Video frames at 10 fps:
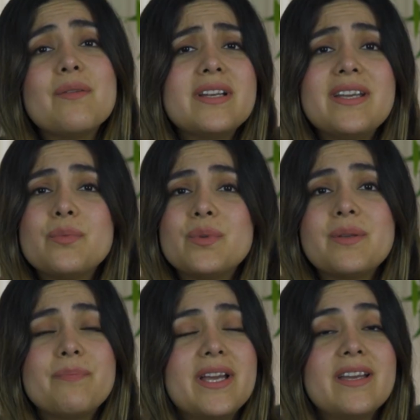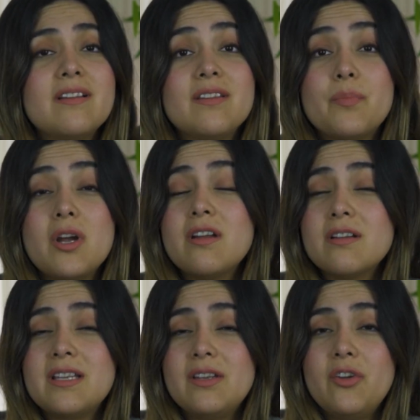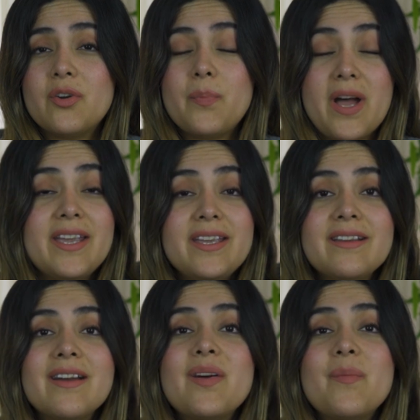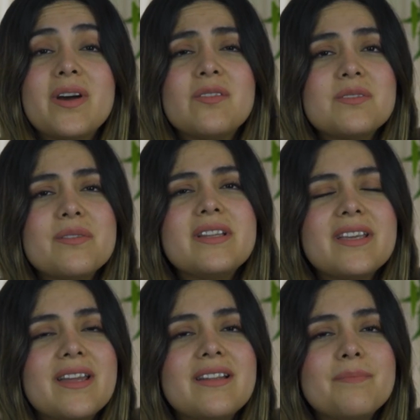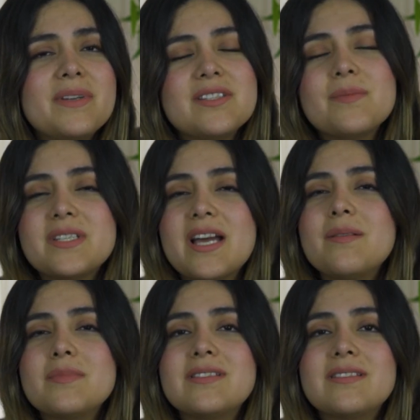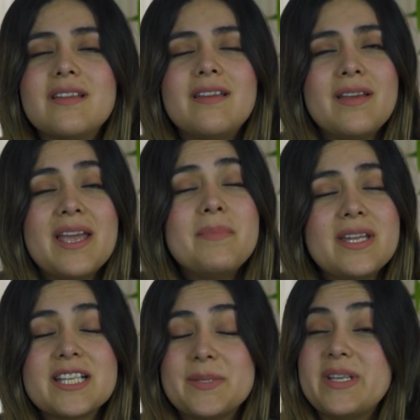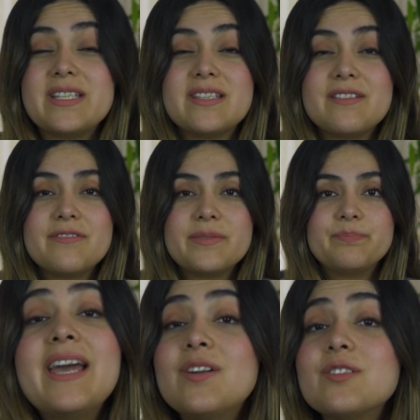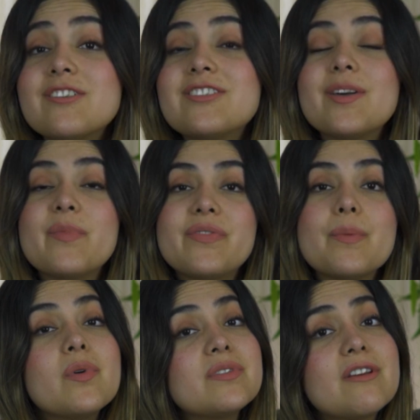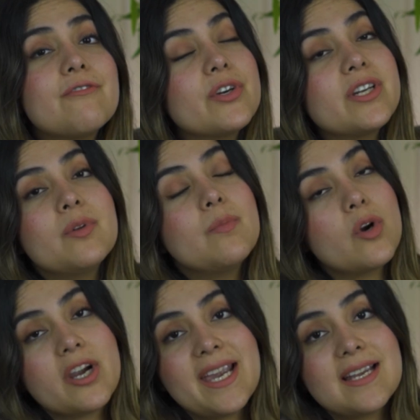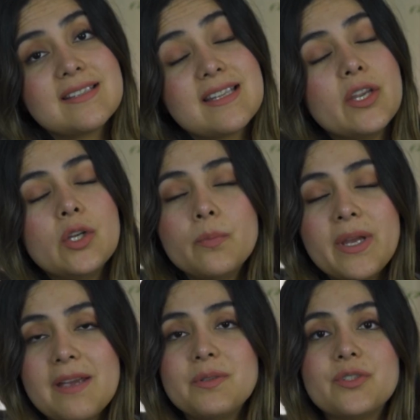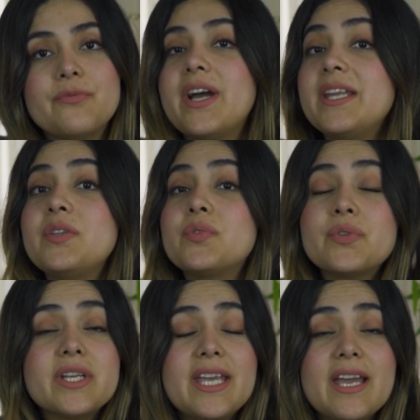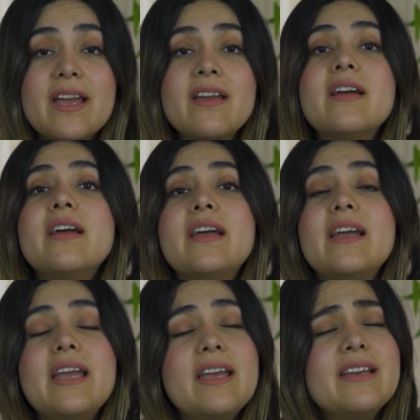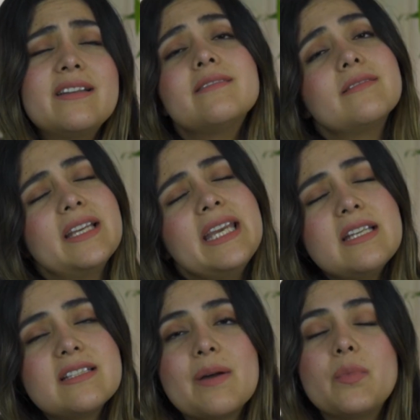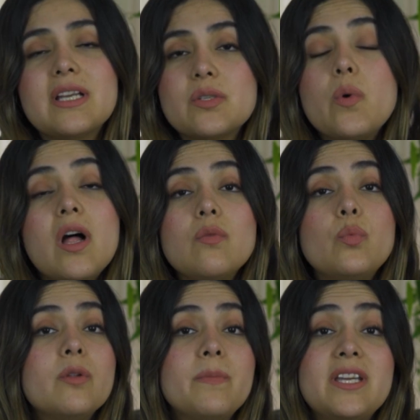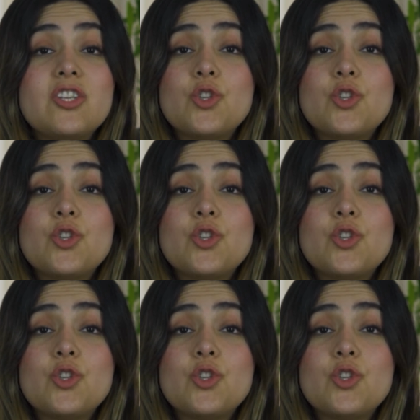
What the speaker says: that one, it will depend on the product that you're buying, but also it can be sometimes a bit expensive. And also some of the most affordable markets that you'll be able to find in Turkey and in Istanbul as well will be